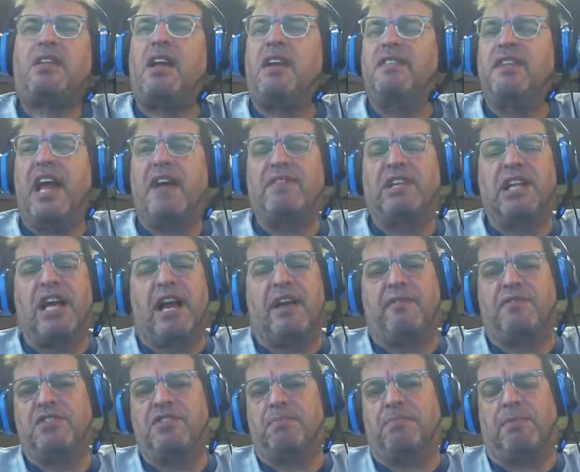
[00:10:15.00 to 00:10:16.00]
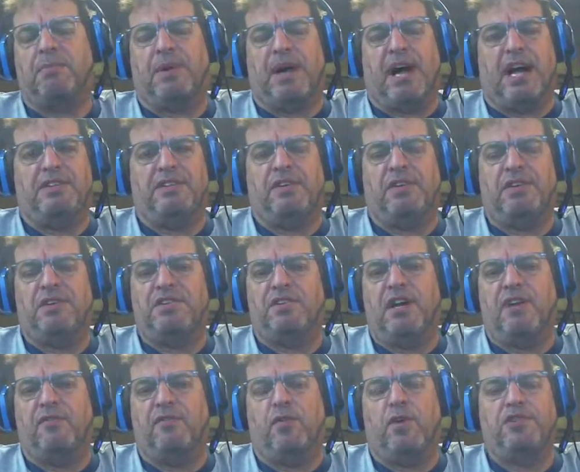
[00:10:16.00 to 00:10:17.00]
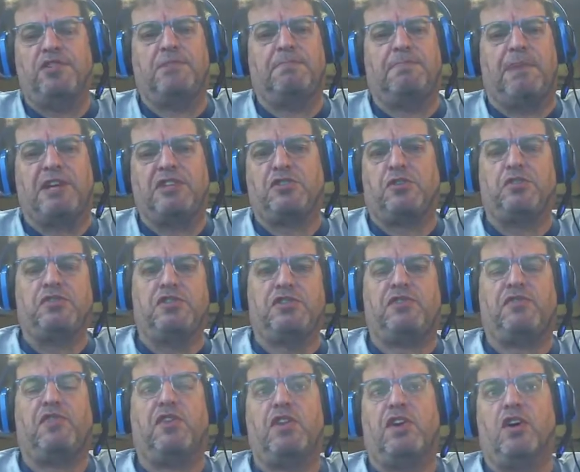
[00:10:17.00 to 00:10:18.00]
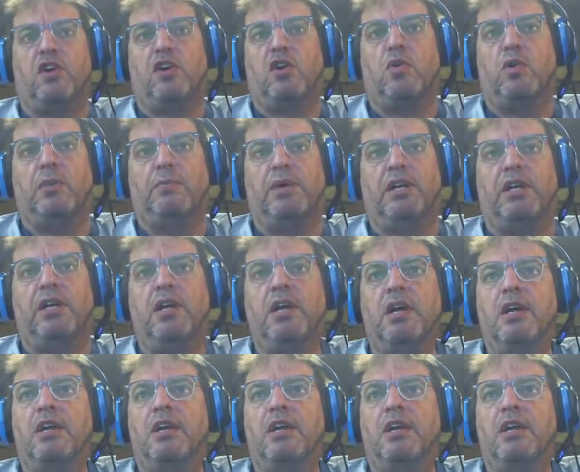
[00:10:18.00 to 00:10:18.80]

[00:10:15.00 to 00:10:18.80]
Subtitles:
They have a lot of proprietary stuff where it's special just for their equipment.